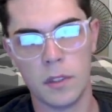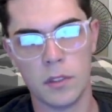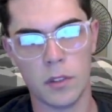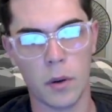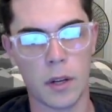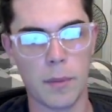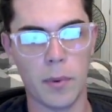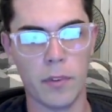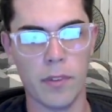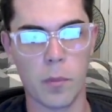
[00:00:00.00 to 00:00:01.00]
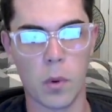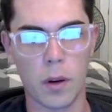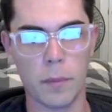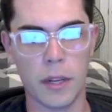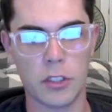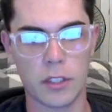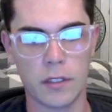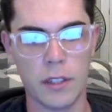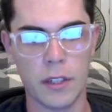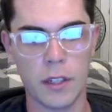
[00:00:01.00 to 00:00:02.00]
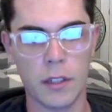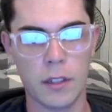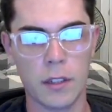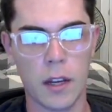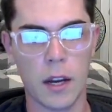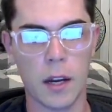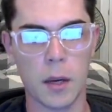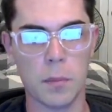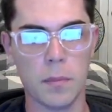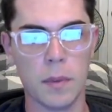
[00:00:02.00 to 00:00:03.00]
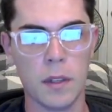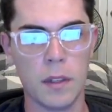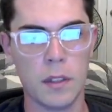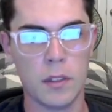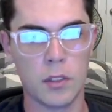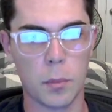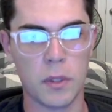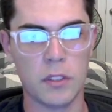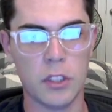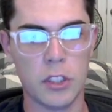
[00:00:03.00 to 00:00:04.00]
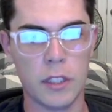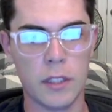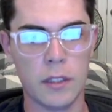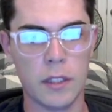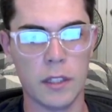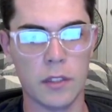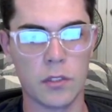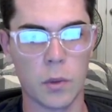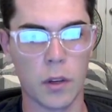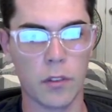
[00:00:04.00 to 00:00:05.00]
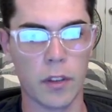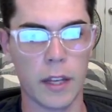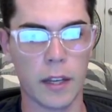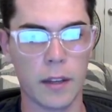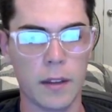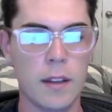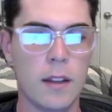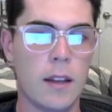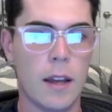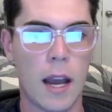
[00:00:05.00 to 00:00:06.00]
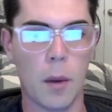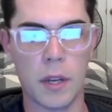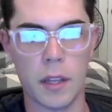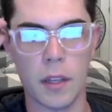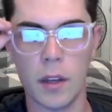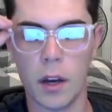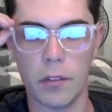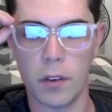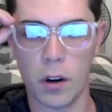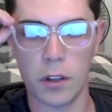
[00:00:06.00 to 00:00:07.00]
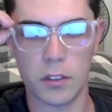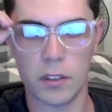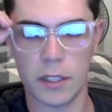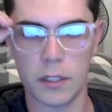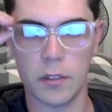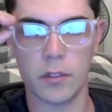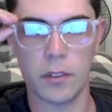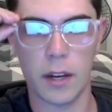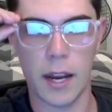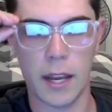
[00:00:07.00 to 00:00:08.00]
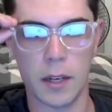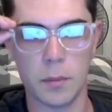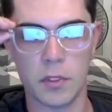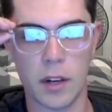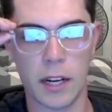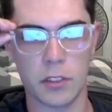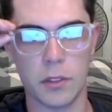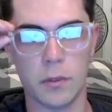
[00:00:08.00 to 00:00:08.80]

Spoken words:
So a couple of important metrics here. So precision is sort of like how many of our selective items are actually